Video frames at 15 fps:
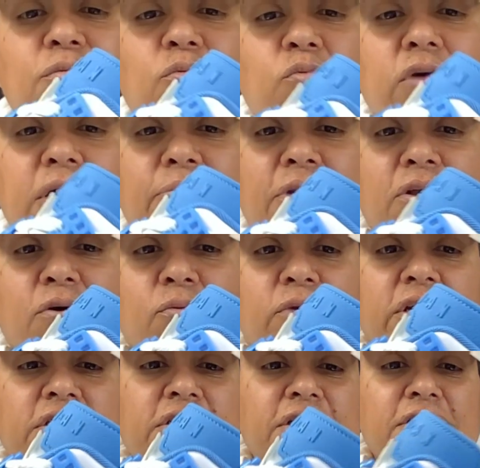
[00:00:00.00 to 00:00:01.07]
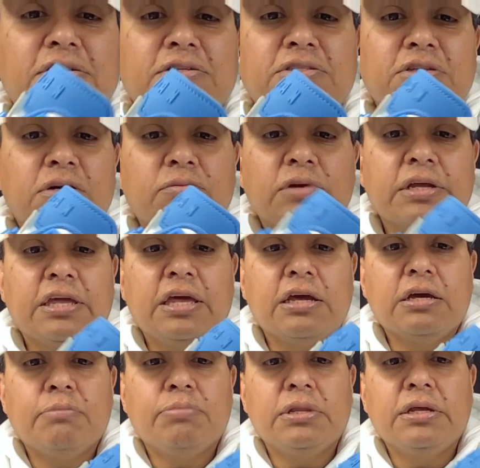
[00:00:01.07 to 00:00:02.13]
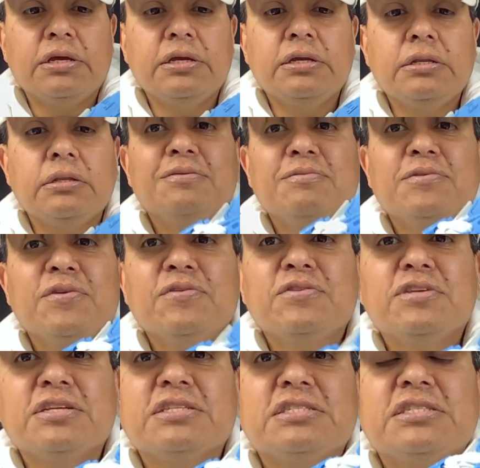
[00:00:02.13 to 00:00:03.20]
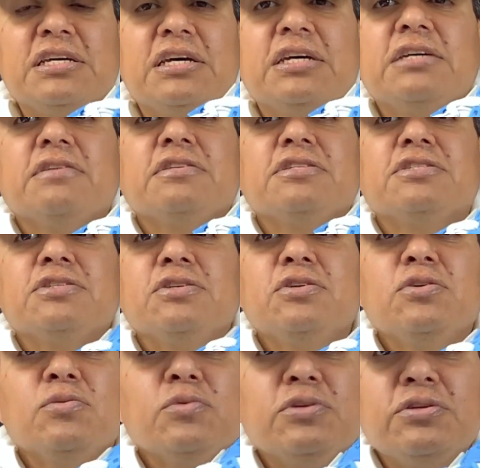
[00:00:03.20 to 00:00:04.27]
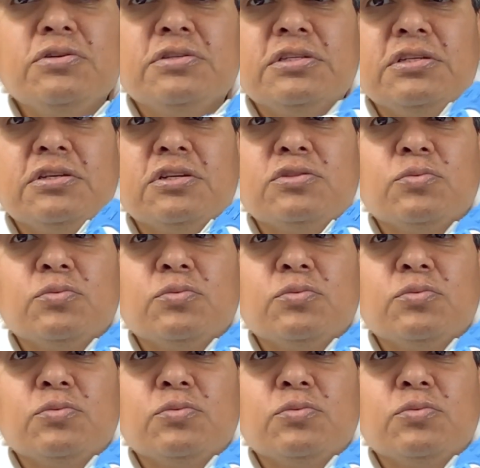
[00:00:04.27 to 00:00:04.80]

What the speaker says: way below retail, so I really can't complain. Moving to the side of the shoe, we do see those